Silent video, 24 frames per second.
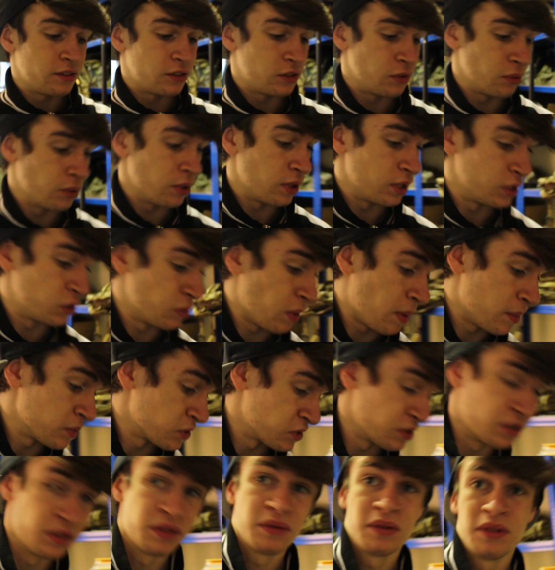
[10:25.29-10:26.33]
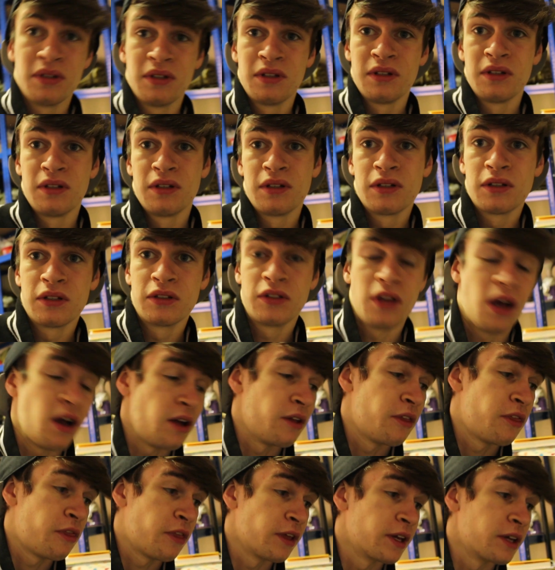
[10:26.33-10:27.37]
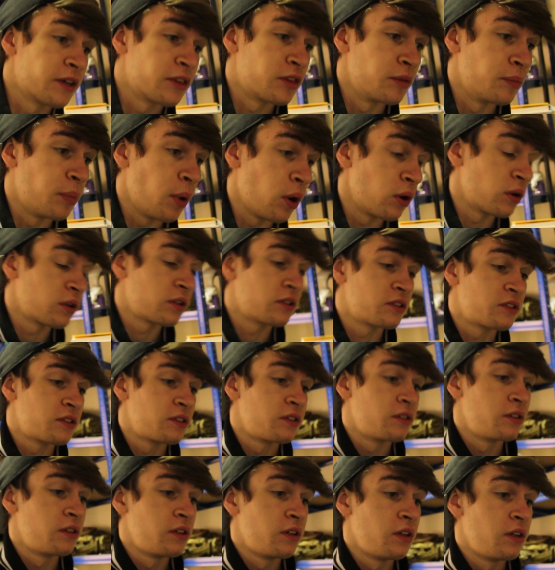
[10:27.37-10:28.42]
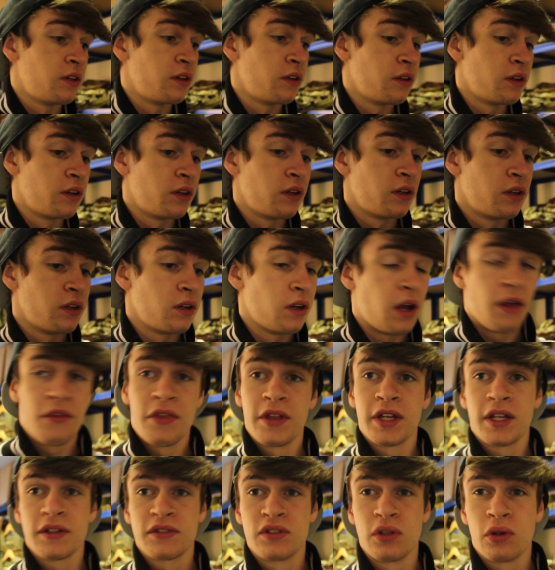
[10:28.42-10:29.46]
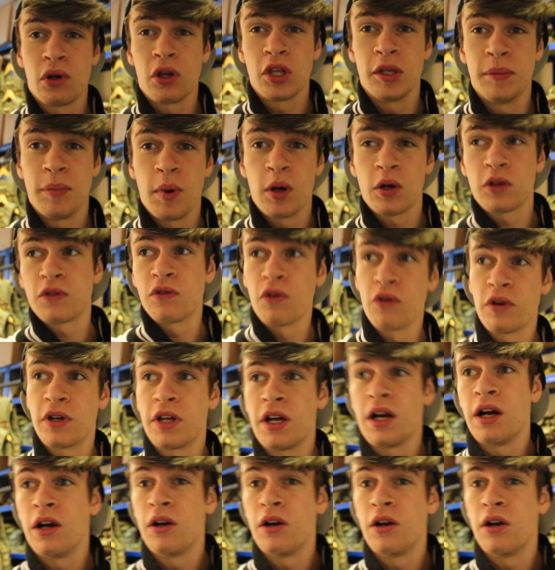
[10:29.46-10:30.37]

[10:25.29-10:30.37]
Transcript: to Amazon, because I think the box, I think I've still got the box for it at